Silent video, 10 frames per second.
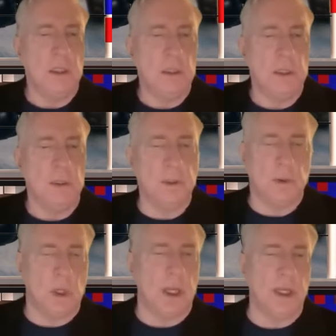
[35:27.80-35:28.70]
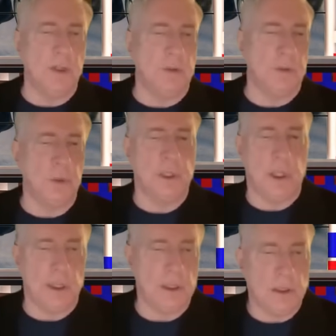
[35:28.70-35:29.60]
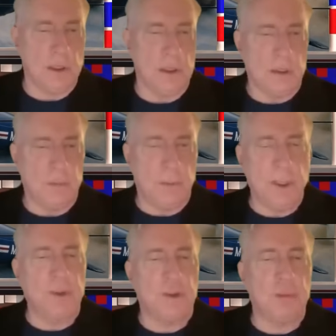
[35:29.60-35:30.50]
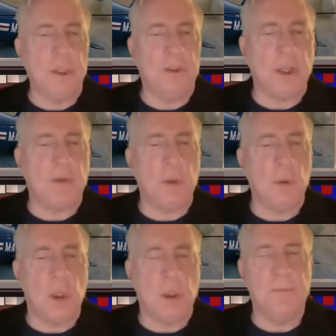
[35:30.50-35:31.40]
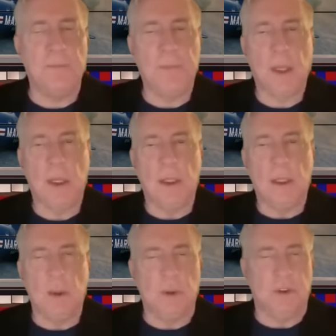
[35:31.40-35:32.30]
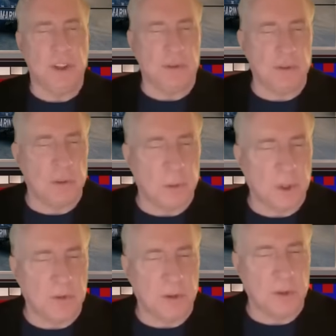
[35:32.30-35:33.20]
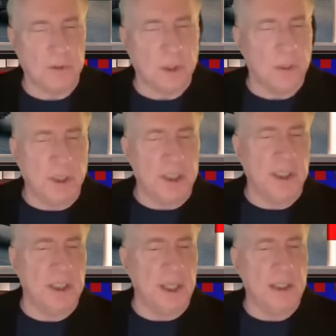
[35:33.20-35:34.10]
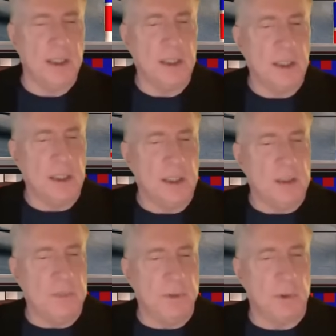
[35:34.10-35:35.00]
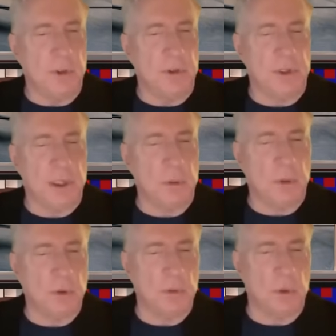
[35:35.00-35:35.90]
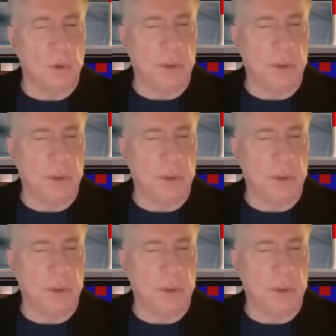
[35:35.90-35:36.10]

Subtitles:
You know, the Iranians, who are they? I mean, we dismiss everyone who is different from ourselves. You know, we did that before the Second World War.